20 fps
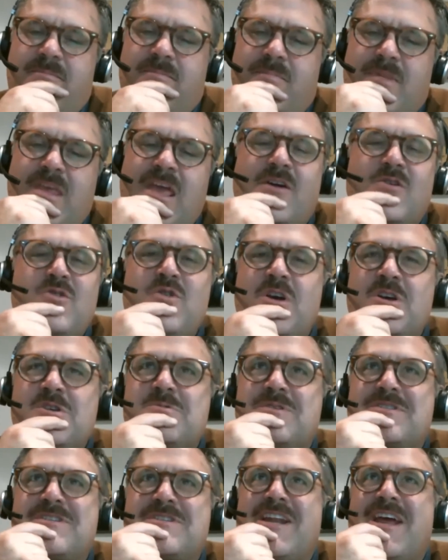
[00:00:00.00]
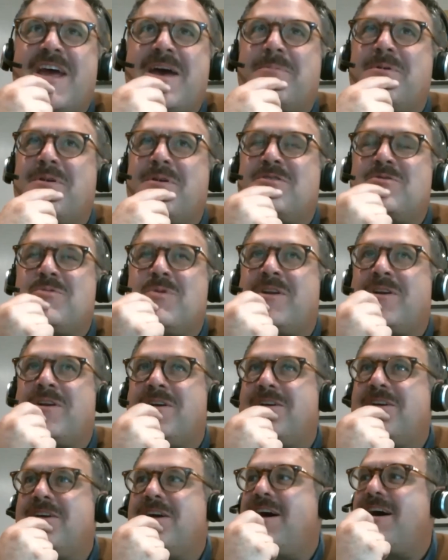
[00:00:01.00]
yeah, who knows what's going to happen on
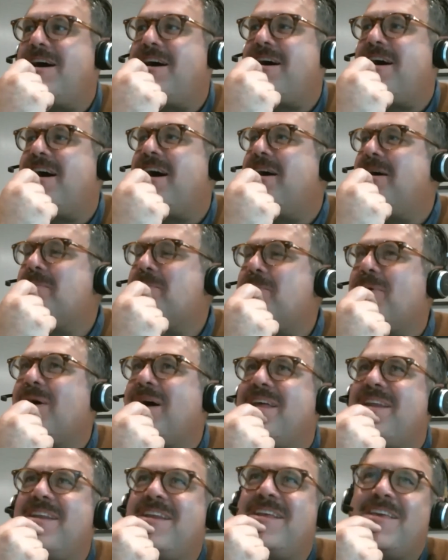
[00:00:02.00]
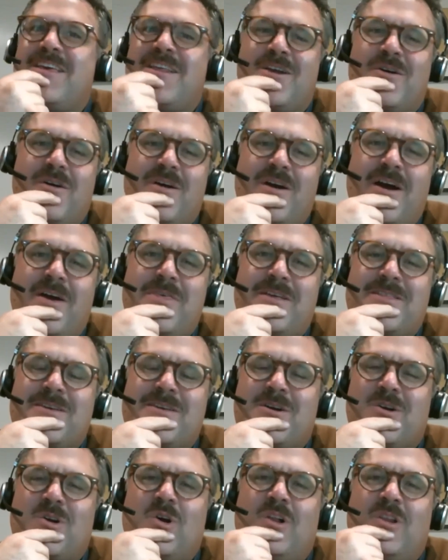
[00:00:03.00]
Twitter, but I think
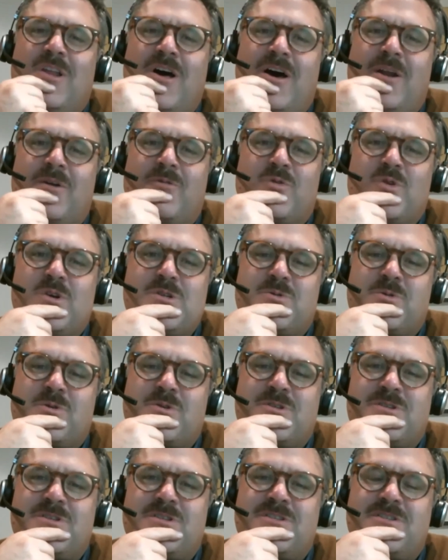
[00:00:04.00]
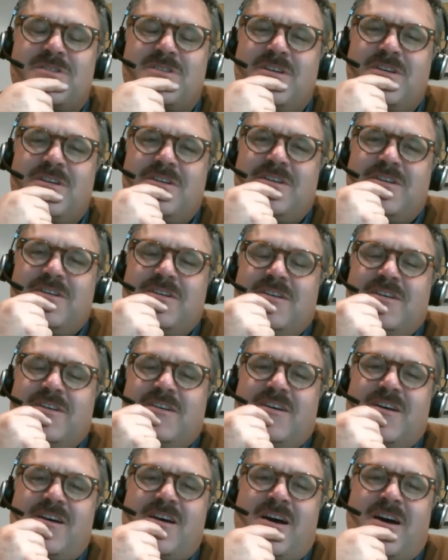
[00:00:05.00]
there are a lot of resources
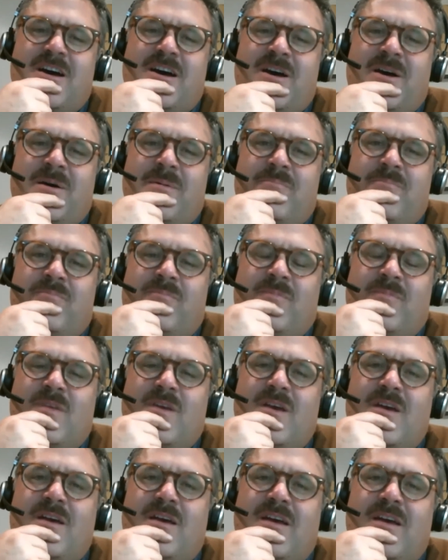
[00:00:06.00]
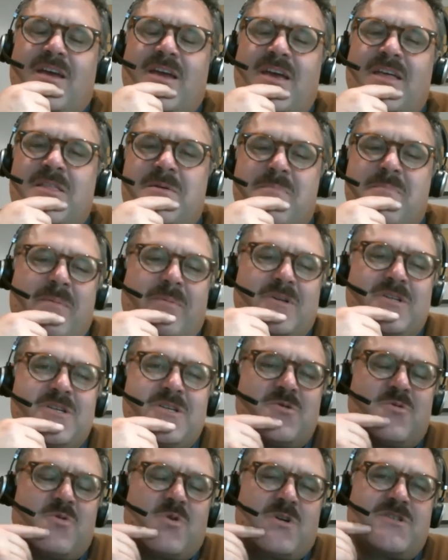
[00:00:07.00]
in the public
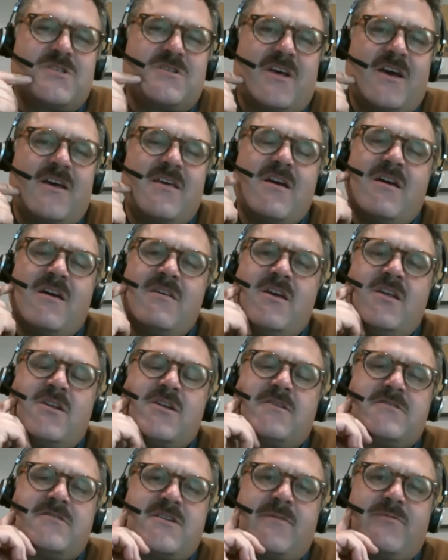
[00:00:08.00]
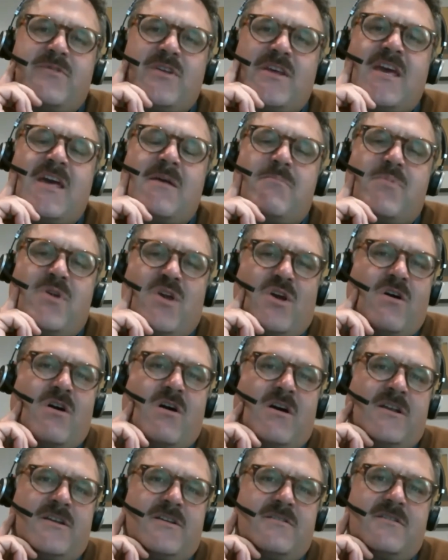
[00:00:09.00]
discourse. I think you just have to get
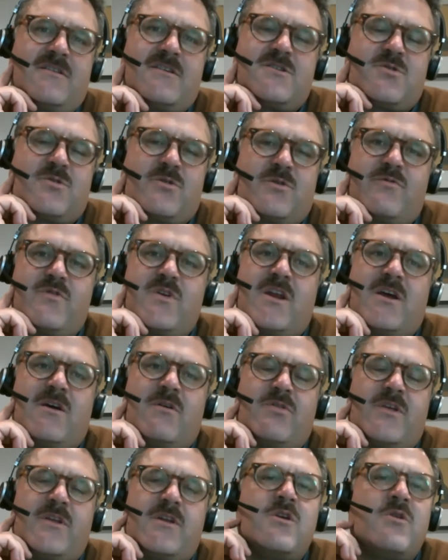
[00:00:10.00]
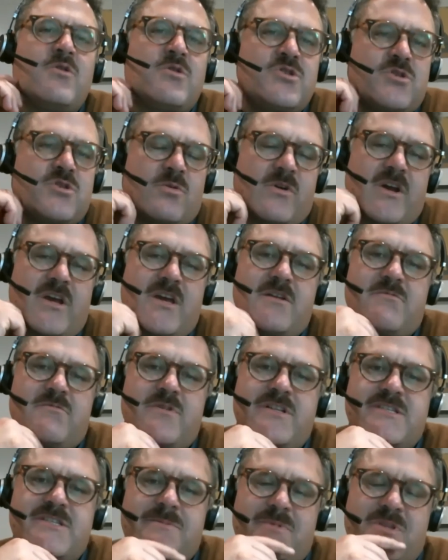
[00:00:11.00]
beyond the sort of the news story and
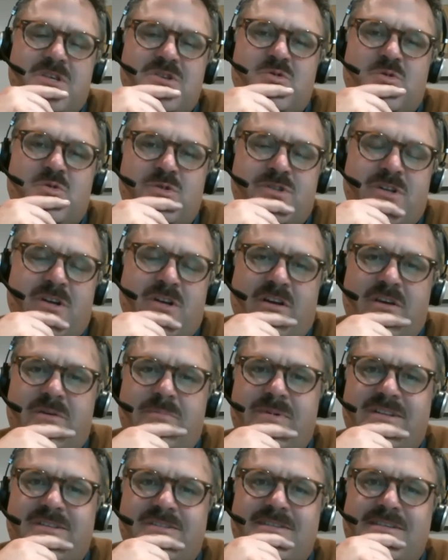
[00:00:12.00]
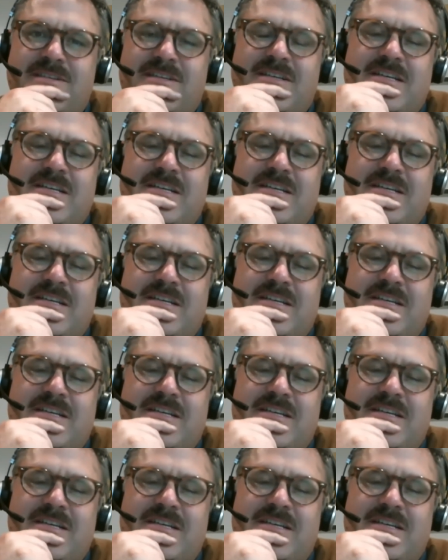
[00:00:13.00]
read some of the source documents